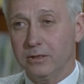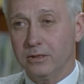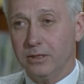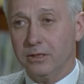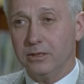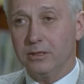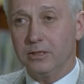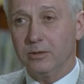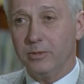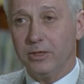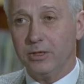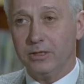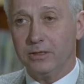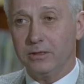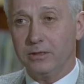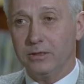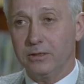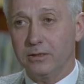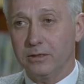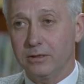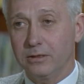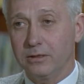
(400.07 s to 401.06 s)

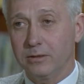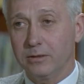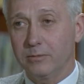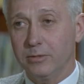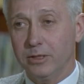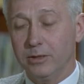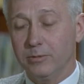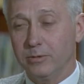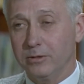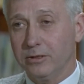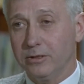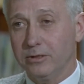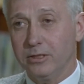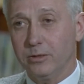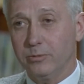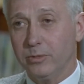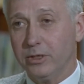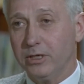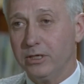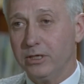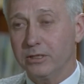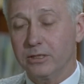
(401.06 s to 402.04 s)
independent people in the
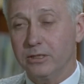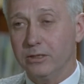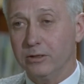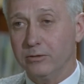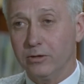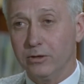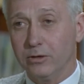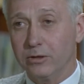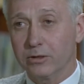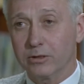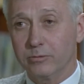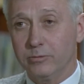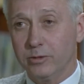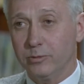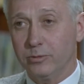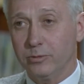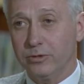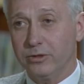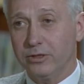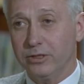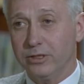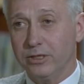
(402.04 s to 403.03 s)
past, and they've all come
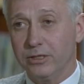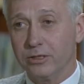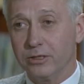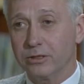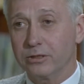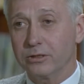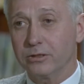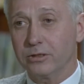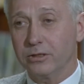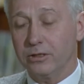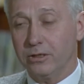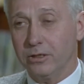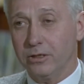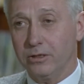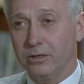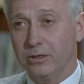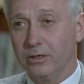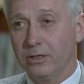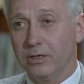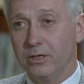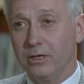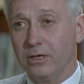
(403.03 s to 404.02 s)
up with the answer that there
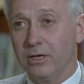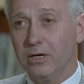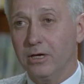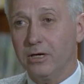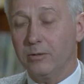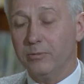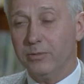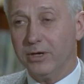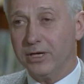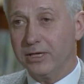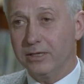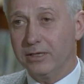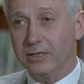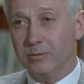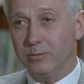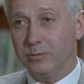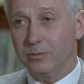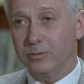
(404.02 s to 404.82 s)
are big